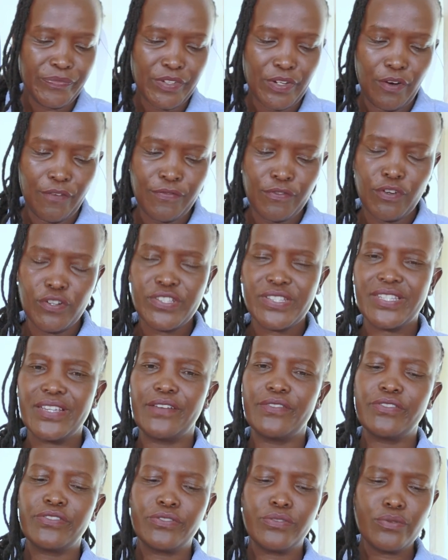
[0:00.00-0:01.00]
of course,
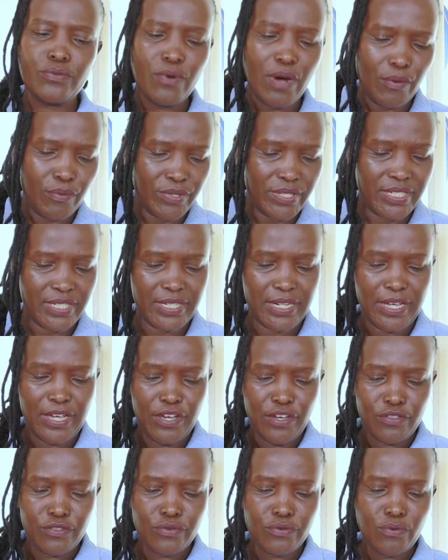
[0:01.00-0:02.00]
throughout
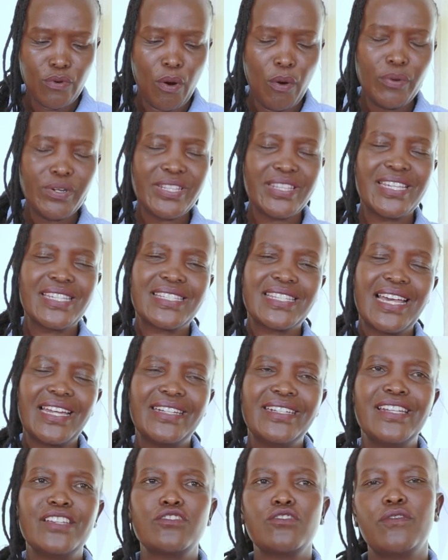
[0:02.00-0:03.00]
the
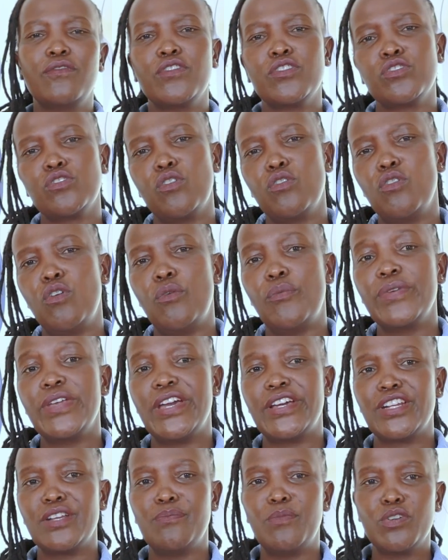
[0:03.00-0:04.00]
sadness of Osogo, we
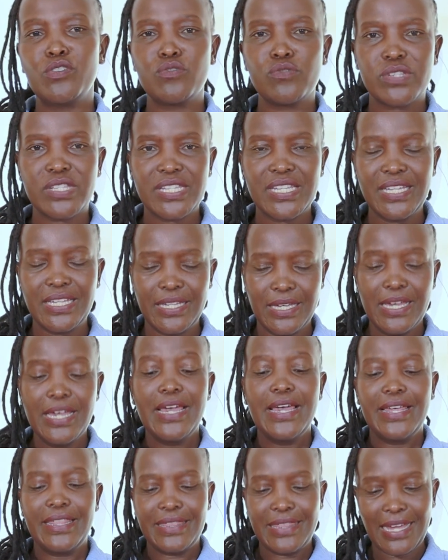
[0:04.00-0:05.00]
are able to see
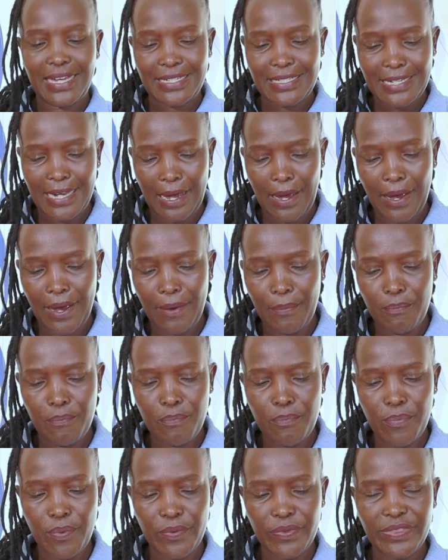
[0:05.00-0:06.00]
that
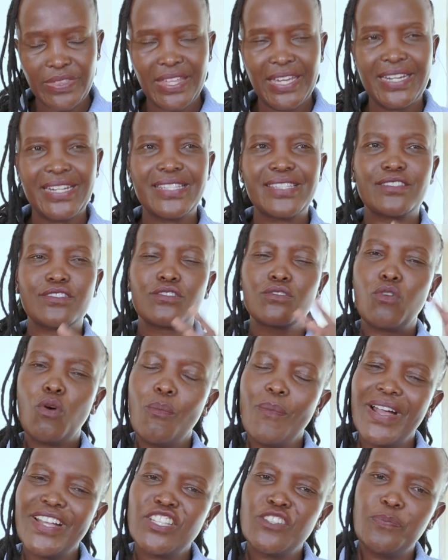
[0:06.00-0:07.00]
there is so
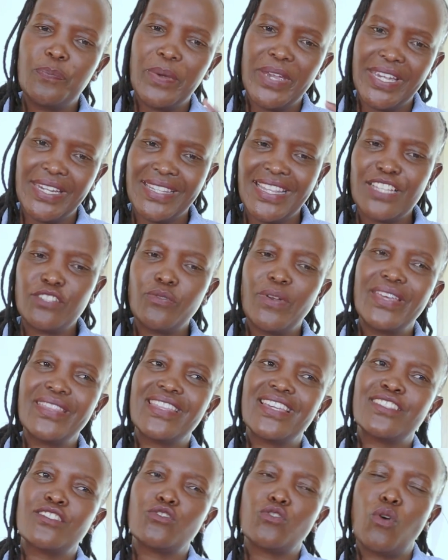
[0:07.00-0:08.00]
much pain. That's why
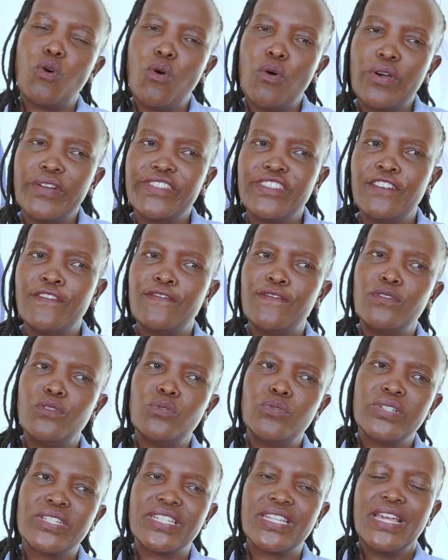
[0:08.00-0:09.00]
the song, the
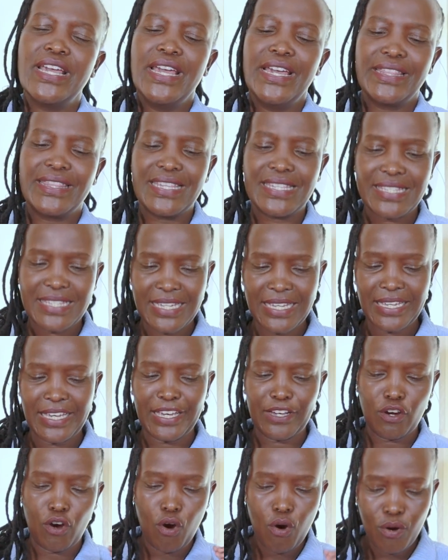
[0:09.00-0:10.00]
flute, the
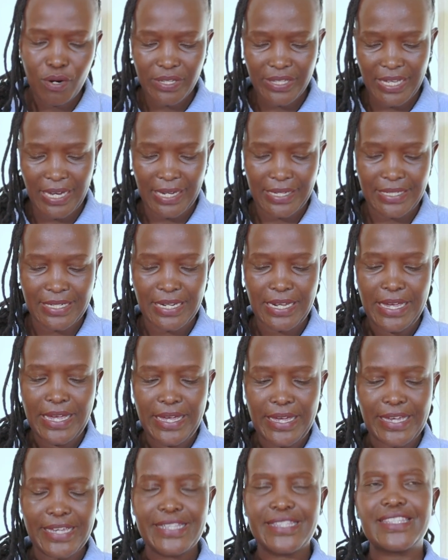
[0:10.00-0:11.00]
singing, all that
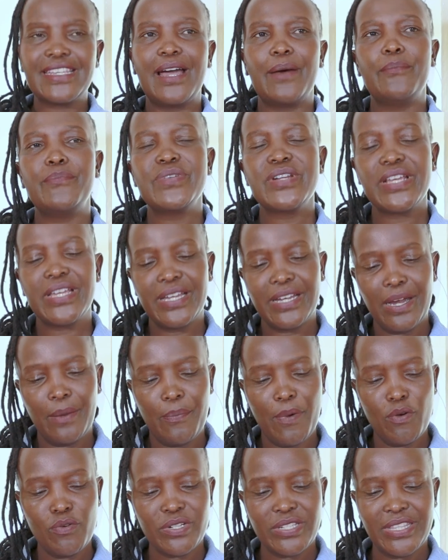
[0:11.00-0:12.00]
is bringing
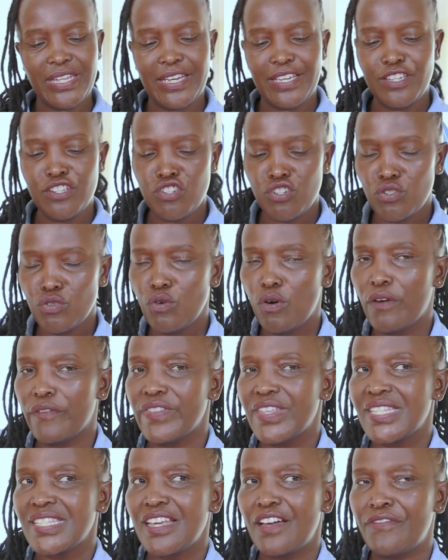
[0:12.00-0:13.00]
about the issue
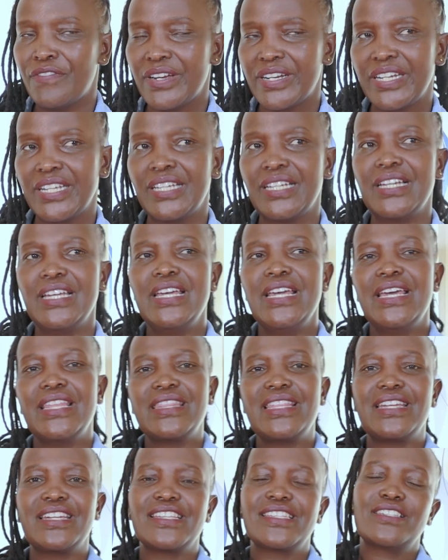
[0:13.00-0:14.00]
of the suffering
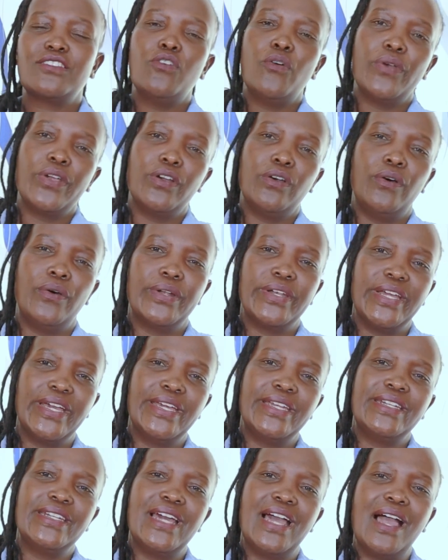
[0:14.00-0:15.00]
that is going on.
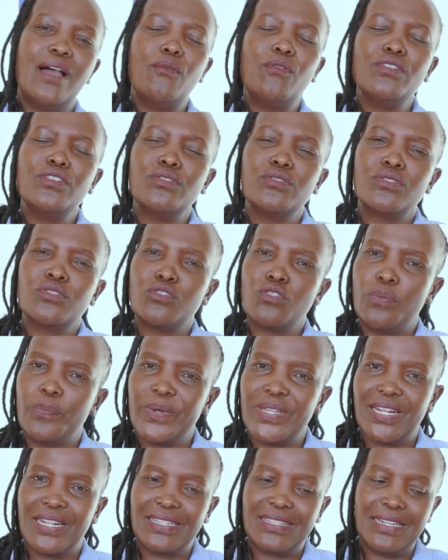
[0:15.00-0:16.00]
And I want to
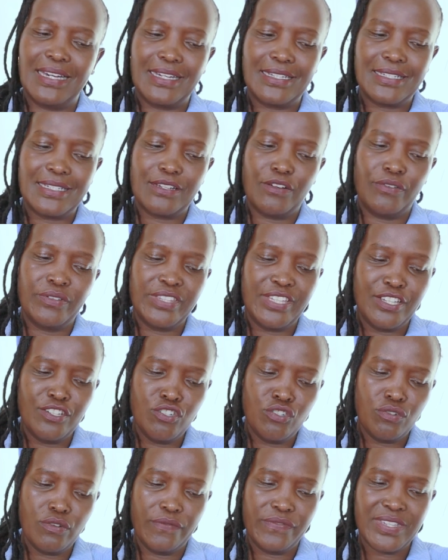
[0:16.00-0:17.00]
stop it at that, on the
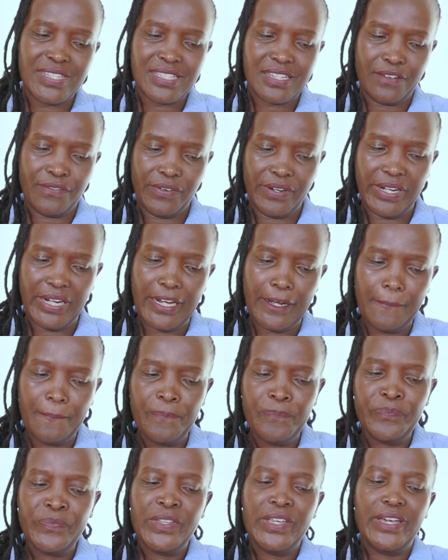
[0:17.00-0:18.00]
issue of the suffering,
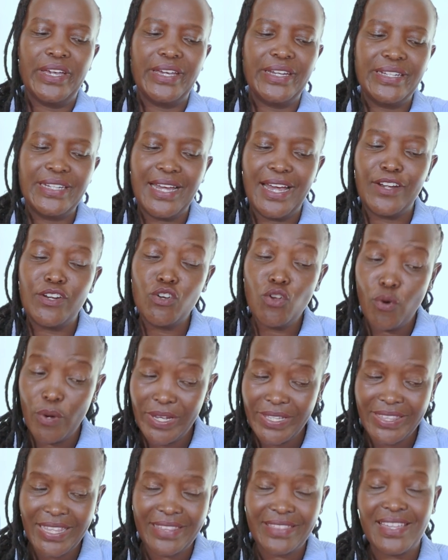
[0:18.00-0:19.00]
and
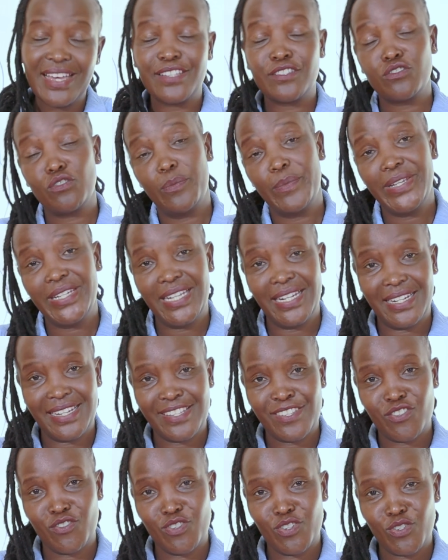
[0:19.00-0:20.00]
knowing that there are so many
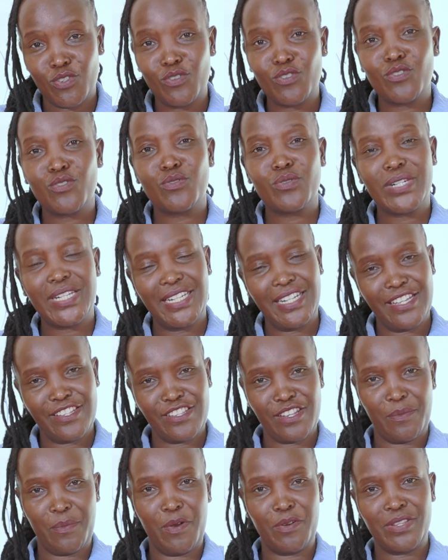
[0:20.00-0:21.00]
illustrations to tell
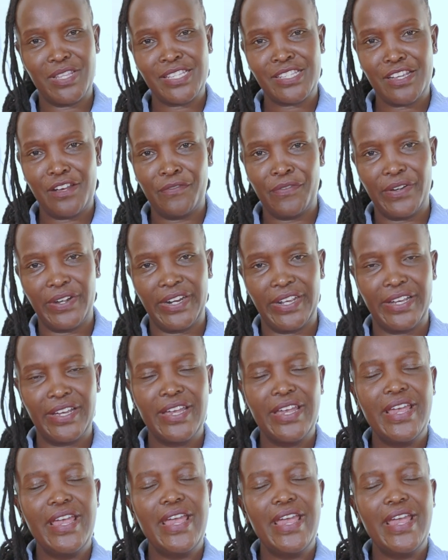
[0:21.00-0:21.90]
us about the suffering.